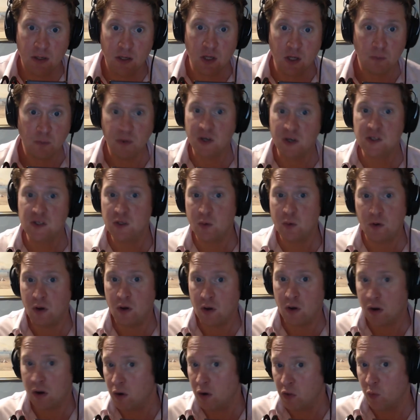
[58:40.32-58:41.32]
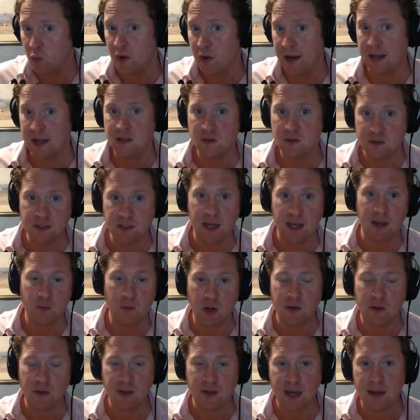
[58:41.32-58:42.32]
Because on the one hand, you're
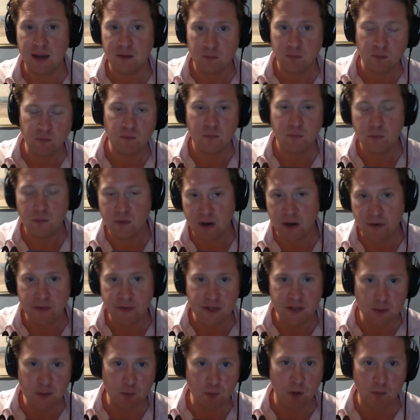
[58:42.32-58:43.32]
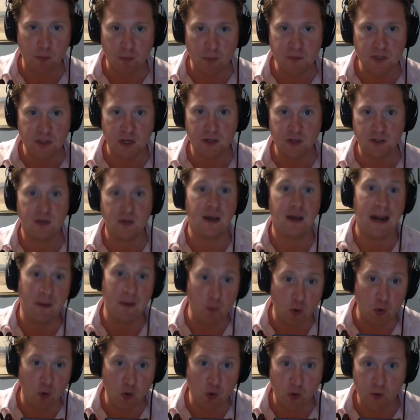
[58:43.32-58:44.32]
saying, well, okay, there are these problems that are
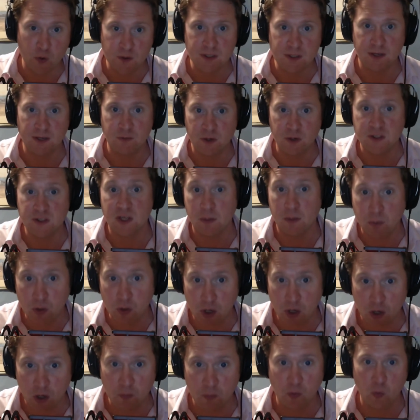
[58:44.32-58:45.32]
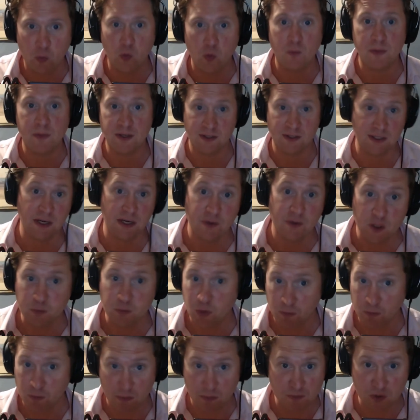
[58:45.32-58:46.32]
animal cruelty, for example, global warming,
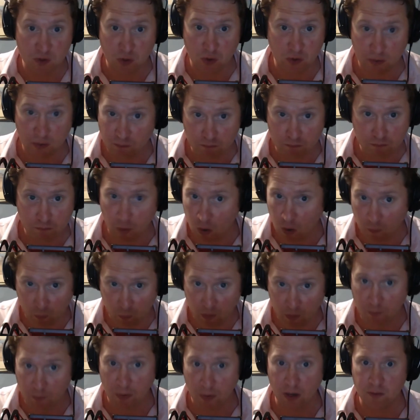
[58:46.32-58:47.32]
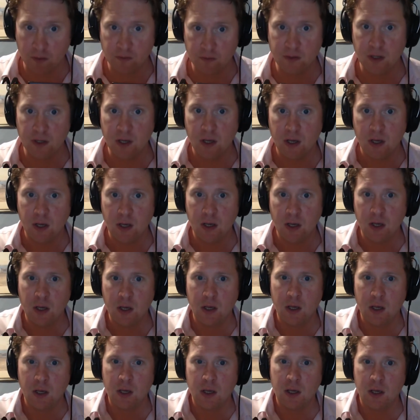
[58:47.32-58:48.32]
serious problems, agree on with both.
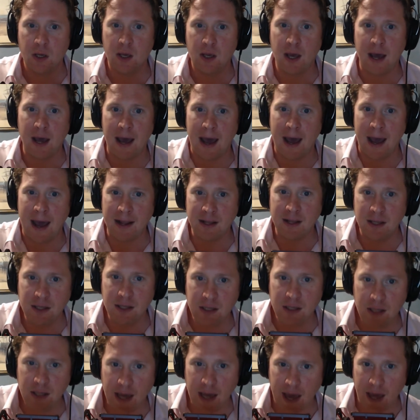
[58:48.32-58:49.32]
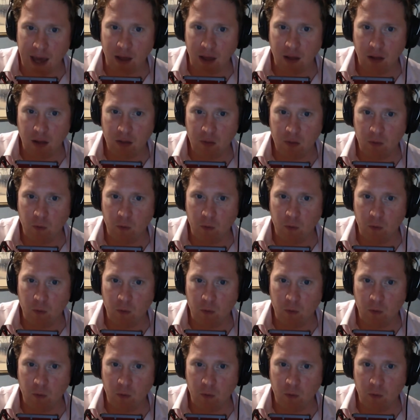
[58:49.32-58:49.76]
And yet